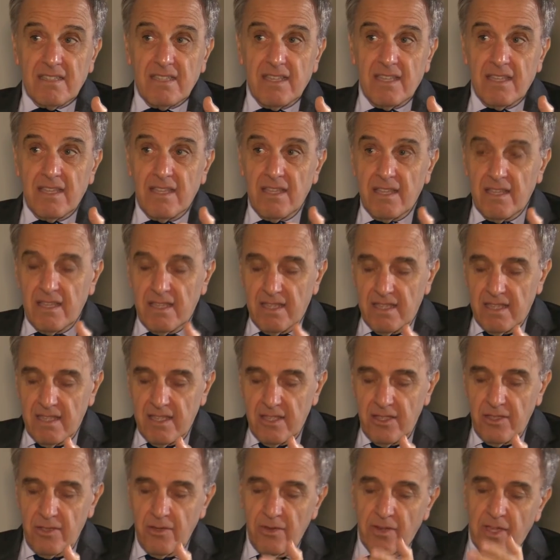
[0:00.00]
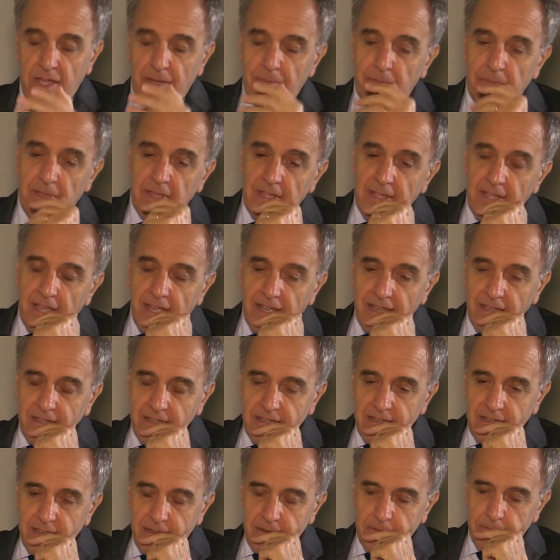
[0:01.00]
Yes. You give me the
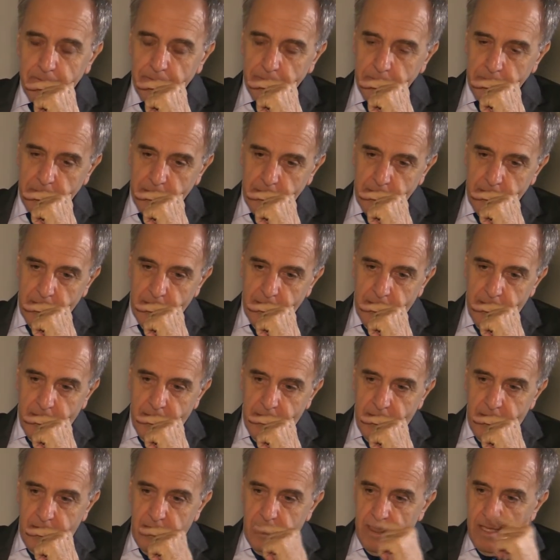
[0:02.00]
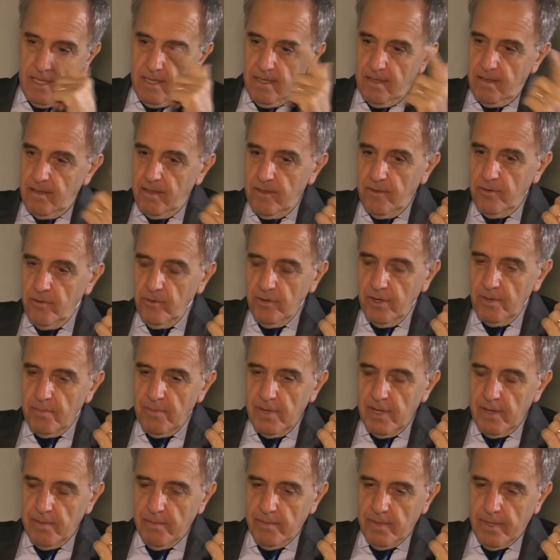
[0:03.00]
answer. You
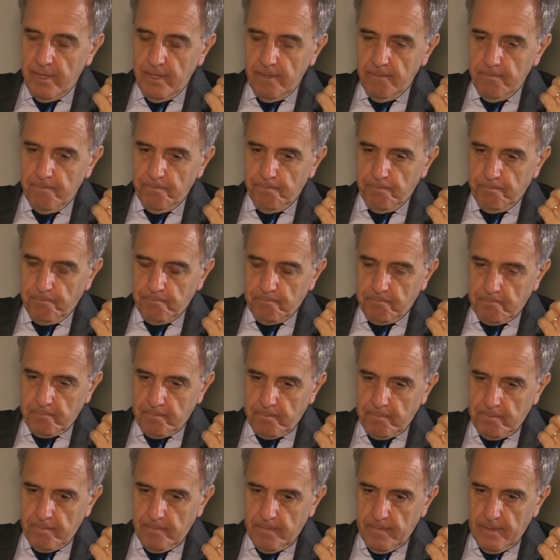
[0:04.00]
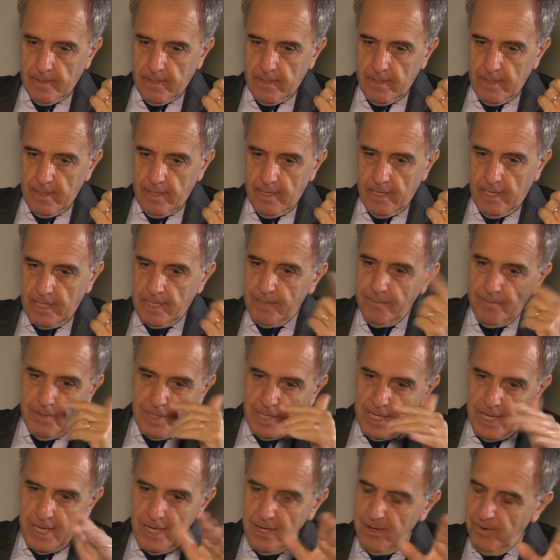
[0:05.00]
remember at the
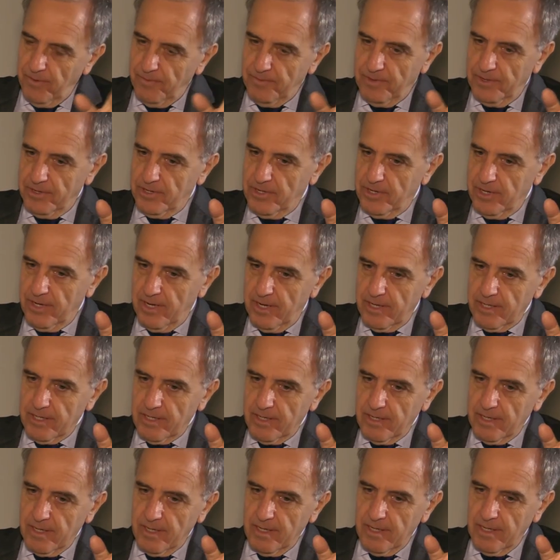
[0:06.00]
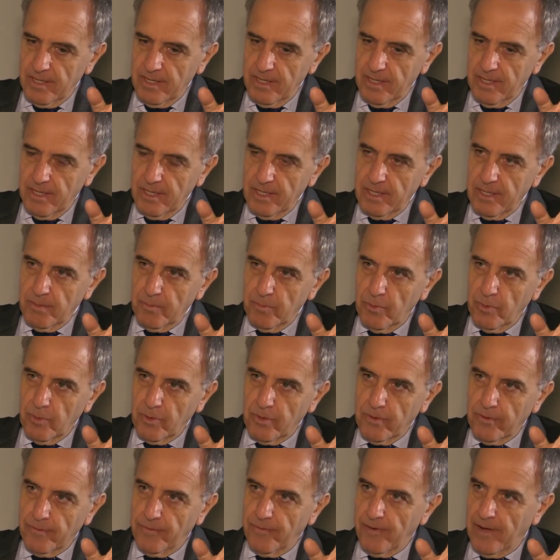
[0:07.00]
beginning of the church, in the
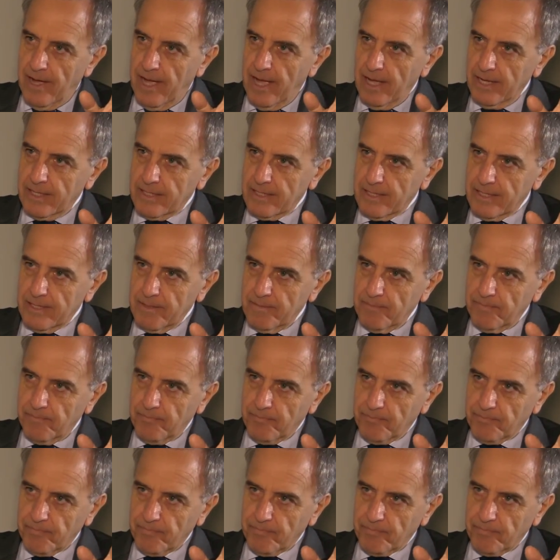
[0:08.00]
book of Acts,